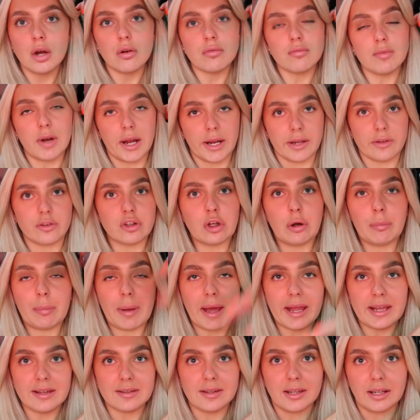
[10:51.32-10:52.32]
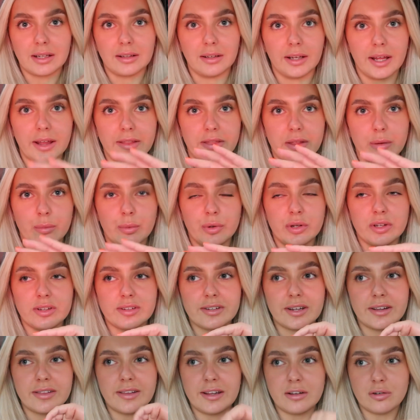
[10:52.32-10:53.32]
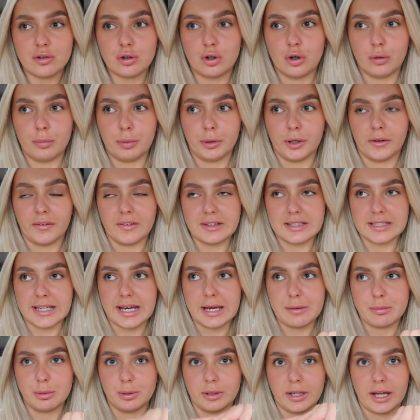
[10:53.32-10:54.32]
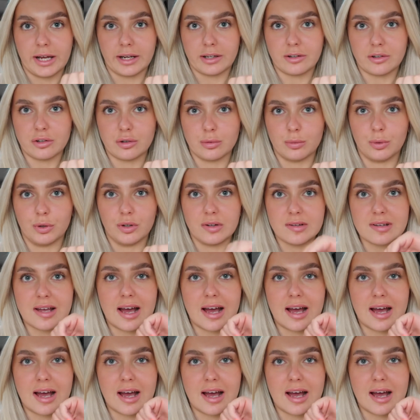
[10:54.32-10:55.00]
Right, so basically, there was this couple on the table next to us,